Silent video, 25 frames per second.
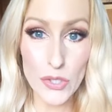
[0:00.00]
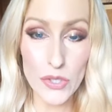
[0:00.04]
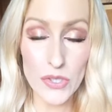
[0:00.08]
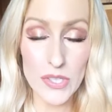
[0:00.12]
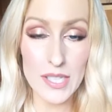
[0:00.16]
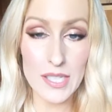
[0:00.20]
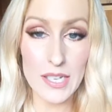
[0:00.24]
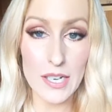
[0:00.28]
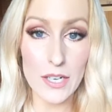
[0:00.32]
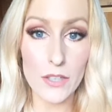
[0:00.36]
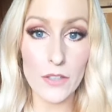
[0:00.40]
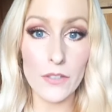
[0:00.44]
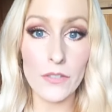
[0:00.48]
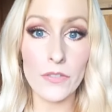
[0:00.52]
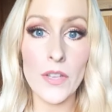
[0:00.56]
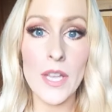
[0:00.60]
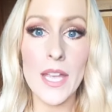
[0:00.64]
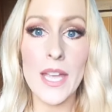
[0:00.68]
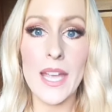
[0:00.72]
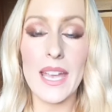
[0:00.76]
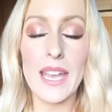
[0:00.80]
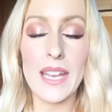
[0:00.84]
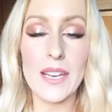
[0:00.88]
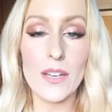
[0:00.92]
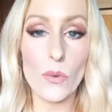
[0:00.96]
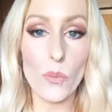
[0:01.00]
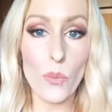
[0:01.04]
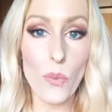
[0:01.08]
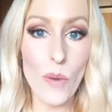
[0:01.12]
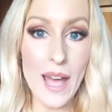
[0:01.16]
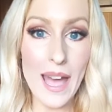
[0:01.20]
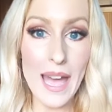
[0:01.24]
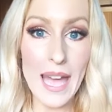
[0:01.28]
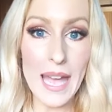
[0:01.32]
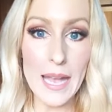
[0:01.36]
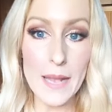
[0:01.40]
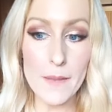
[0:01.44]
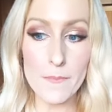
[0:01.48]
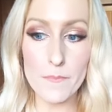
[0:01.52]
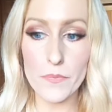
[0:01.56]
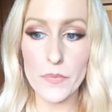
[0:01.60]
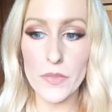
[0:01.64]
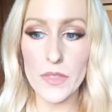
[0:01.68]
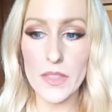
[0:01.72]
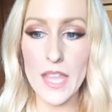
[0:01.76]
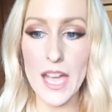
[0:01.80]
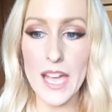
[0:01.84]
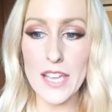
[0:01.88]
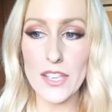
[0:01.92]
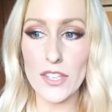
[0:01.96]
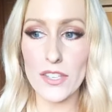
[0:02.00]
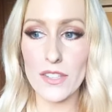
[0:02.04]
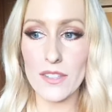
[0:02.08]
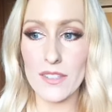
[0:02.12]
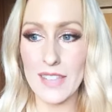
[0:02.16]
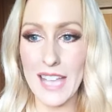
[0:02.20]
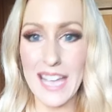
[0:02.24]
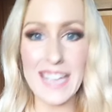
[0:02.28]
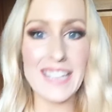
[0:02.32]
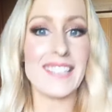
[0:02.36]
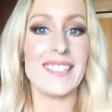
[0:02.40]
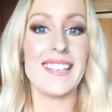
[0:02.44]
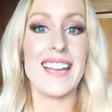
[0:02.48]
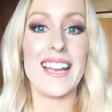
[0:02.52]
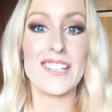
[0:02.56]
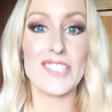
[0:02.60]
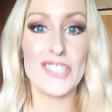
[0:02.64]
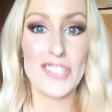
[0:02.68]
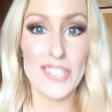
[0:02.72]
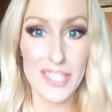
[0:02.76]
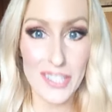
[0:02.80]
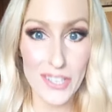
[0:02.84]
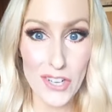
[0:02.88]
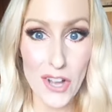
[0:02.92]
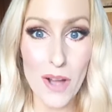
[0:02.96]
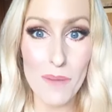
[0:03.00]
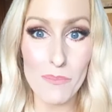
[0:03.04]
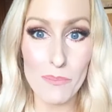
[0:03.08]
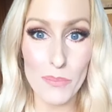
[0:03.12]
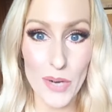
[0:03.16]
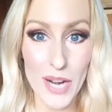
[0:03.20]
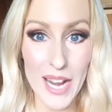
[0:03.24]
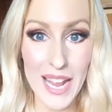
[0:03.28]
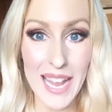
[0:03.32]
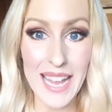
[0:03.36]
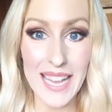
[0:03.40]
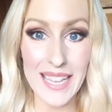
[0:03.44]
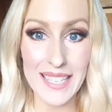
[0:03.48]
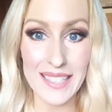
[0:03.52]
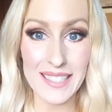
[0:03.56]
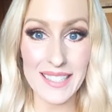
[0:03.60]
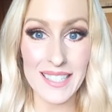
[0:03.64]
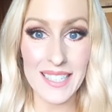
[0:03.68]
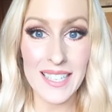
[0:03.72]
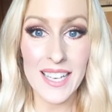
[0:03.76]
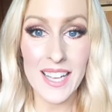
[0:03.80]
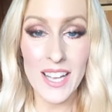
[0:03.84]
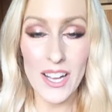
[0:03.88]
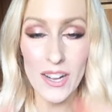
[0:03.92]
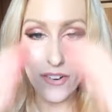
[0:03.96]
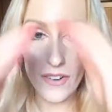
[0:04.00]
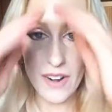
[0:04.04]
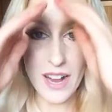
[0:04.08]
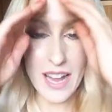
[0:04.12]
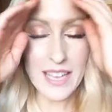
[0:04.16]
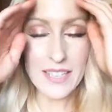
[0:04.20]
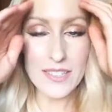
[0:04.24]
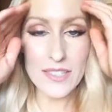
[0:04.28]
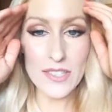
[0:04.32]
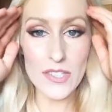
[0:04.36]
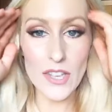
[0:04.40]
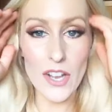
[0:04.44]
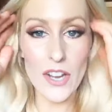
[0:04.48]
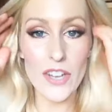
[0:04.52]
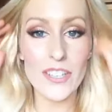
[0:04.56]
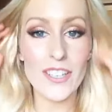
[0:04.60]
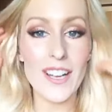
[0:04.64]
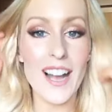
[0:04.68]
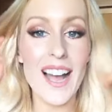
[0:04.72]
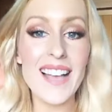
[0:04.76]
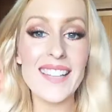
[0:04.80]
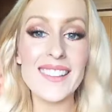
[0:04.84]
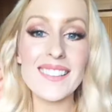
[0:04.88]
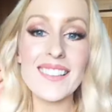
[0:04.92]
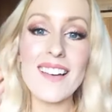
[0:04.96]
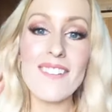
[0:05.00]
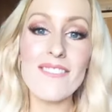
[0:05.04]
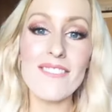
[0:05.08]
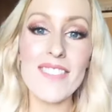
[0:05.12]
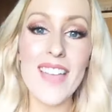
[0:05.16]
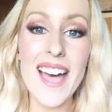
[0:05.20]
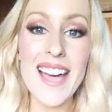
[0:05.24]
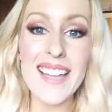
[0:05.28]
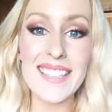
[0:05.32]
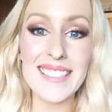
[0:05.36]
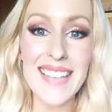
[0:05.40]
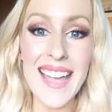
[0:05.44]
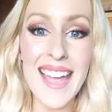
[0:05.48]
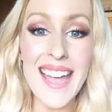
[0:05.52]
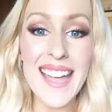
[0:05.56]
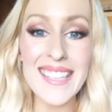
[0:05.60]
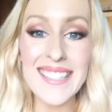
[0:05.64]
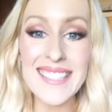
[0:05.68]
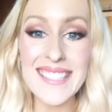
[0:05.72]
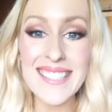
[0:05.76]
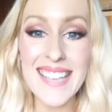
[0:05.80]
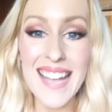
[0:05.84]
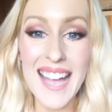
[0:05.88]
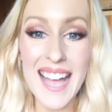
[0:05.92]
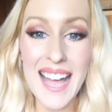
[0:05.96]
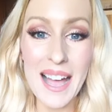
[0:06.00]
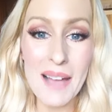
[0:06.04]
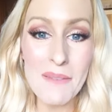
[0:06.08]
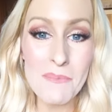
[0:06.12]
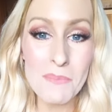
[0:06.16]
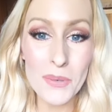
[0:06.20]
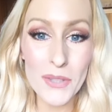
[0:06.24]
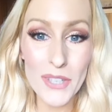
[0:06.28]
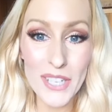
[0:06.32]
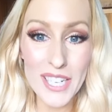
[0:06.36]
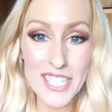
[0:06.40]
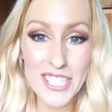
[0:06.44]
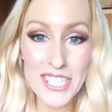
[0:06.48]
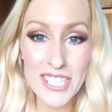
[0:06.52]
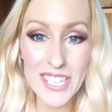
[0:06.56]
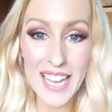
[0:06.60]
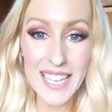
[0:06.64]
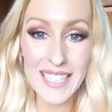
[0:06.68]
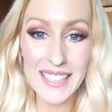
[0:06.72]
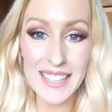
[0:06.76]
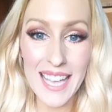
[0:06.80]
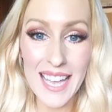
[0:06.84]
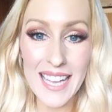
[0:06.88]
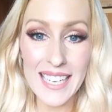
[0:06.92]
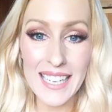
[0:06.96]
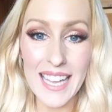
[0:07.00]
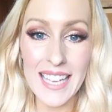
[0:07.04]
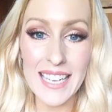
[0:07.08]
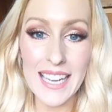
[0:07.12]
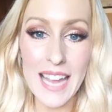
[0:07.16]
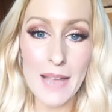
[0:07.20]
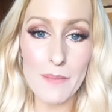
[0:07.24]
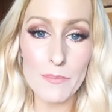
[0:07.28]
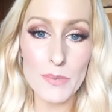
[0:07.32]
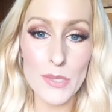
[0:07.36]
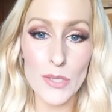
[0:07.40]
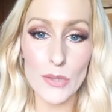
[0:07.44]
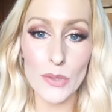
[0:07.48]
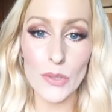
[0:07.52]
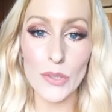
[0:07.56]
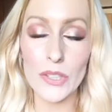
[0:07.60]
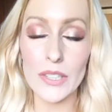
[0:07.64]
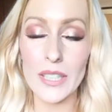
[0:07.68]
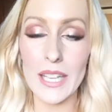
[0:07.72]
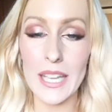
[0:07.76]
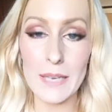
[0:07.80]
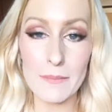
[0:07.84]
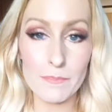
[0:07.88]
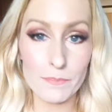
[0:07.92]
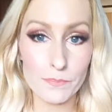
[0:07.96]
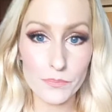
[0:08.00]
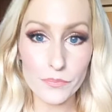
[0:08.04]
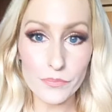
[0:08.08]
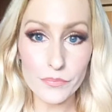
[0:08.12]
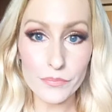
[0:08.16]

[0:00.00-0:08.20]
yourself in a way that they can actually comprehend. All right. So I love that and uh, appreciate that. And absolutely,